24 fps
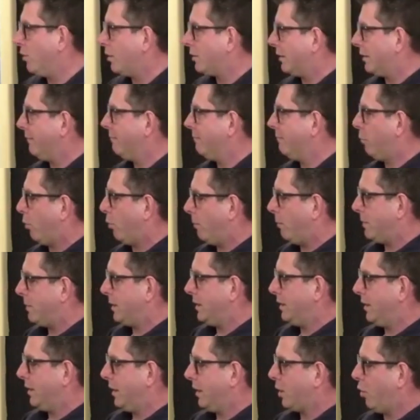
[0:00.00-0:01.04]
they've bought me
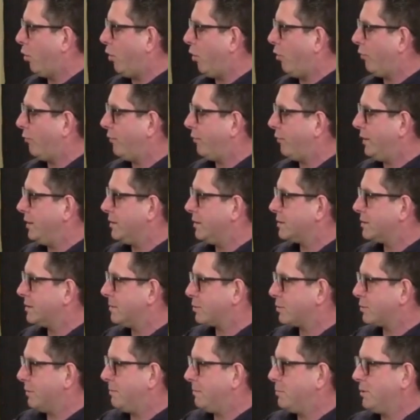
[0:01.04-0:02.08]
a coffee
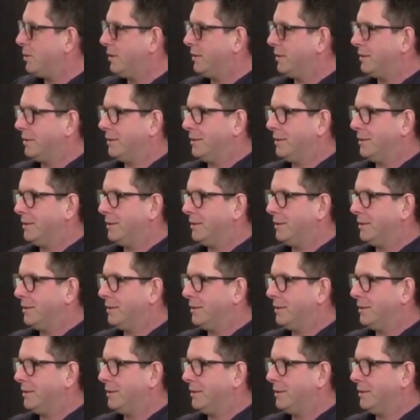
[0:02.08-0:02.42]
subscription.